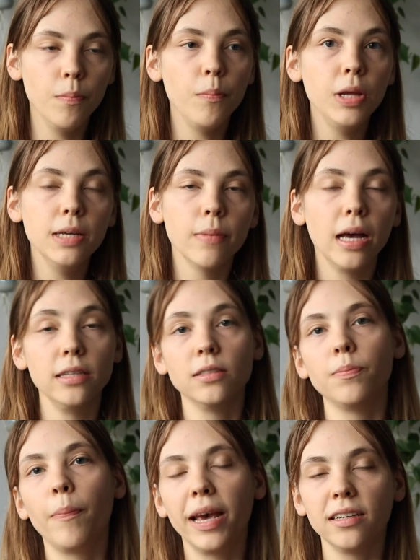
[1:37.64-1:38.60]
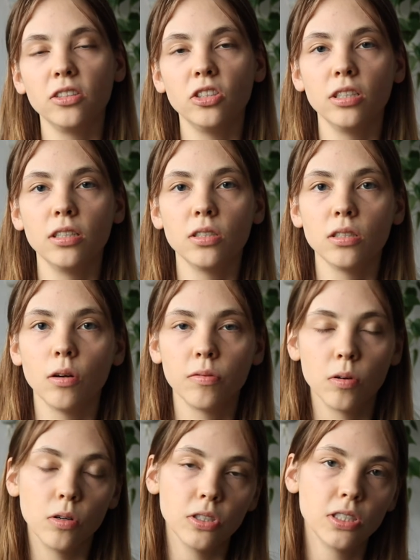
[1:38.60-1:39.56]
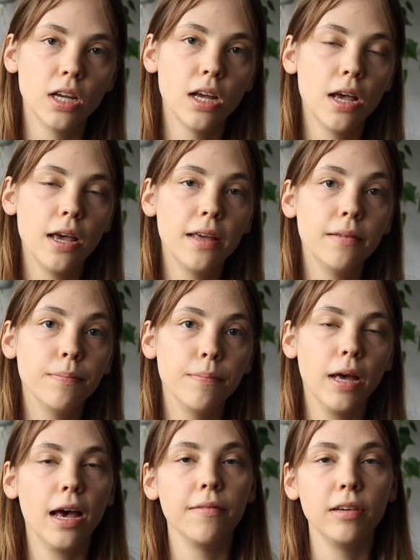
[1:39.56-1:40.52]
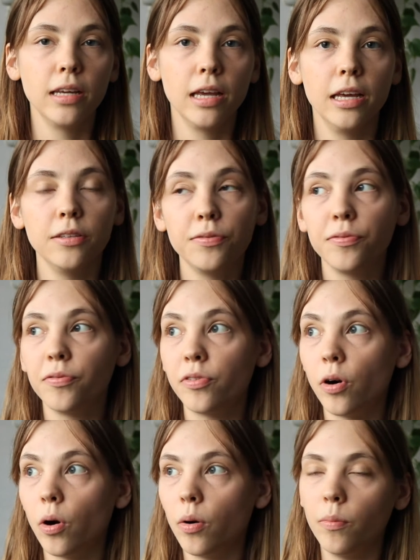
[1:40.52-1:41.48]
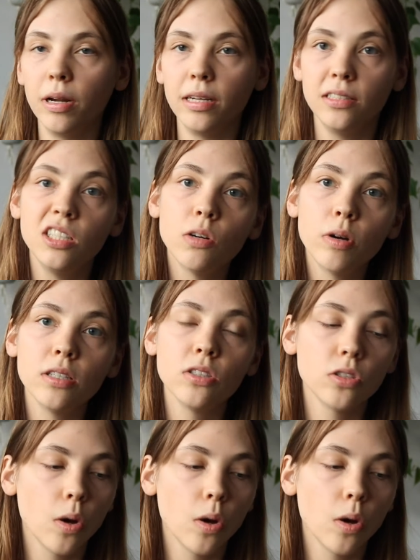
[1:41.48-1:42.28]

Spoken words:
minimize packaging is of course having it from a zero waste